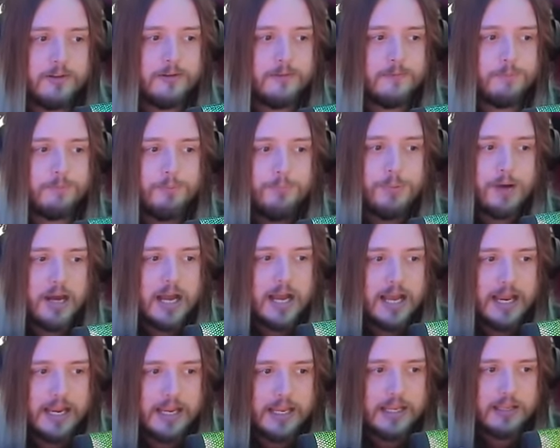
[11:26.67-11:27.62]

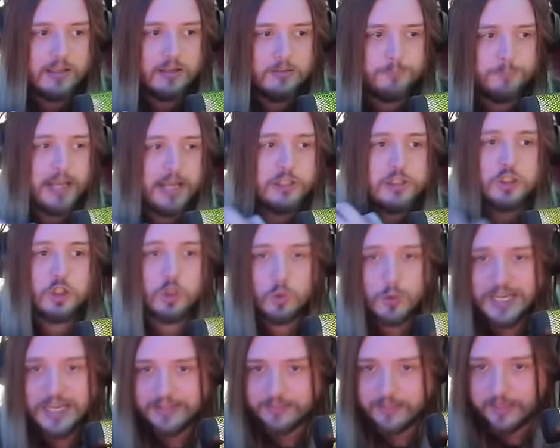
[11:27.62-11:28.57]
by by
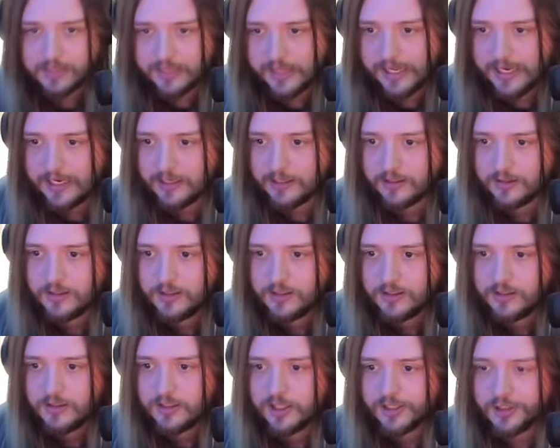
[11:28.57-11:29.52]
doing the thing.
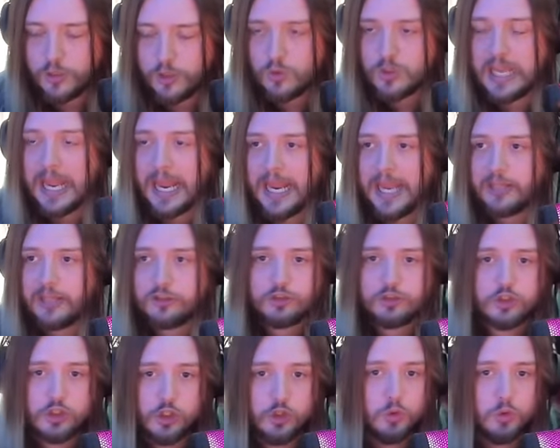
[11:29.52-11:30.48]
You
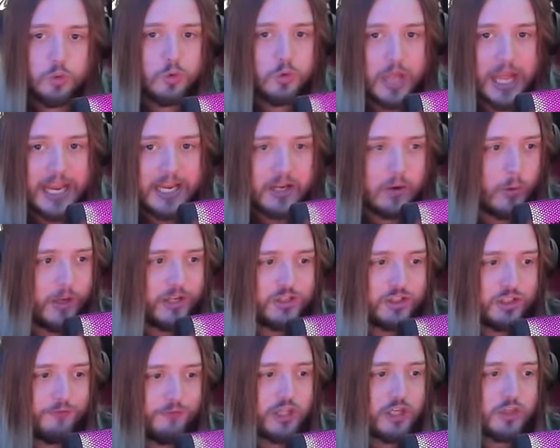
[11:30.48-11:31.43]
can't do
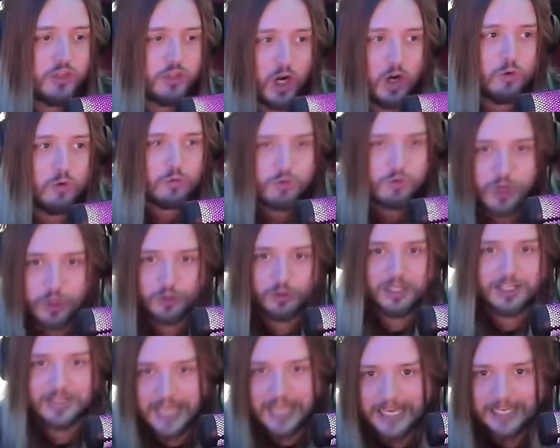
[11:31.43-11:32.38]
language if you don't know
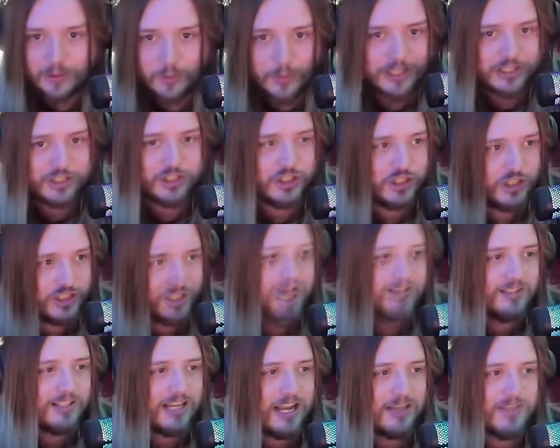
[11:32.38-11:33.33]
the language.
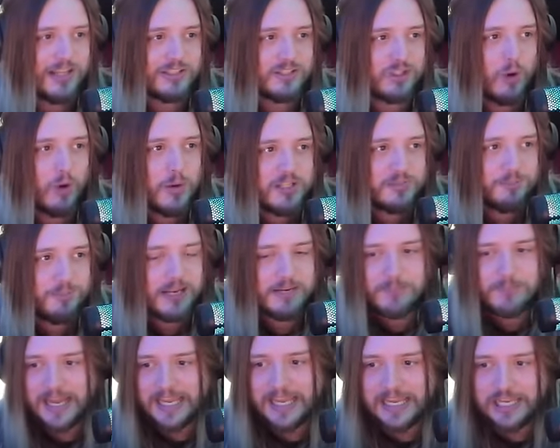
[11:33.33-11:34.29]
And that's always
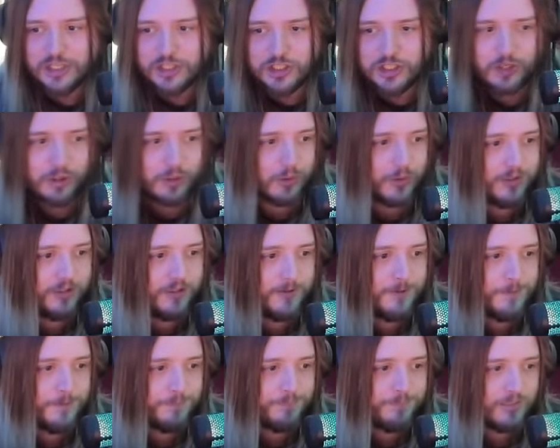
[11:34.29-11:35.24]
been my issue.
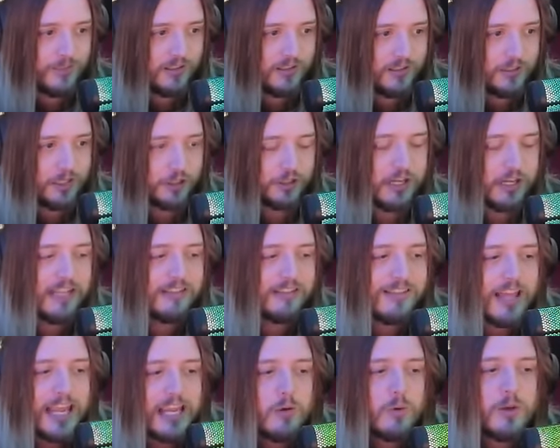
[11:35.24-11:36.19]
Learning
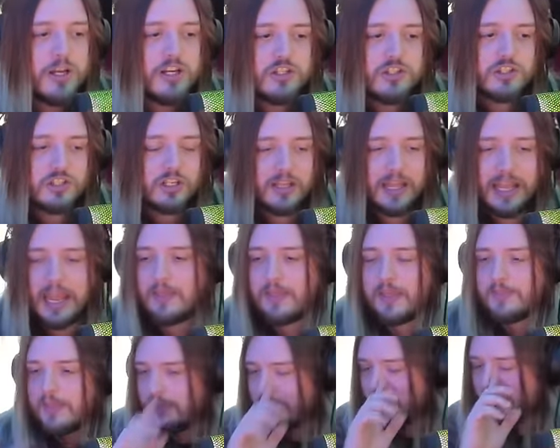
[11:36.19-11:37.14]
language, like and,
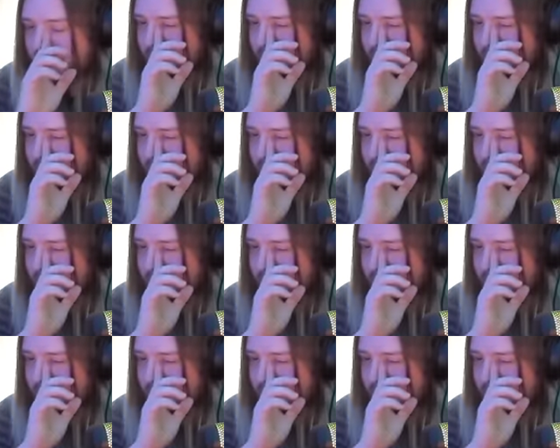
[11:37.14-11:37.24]
and, and, this,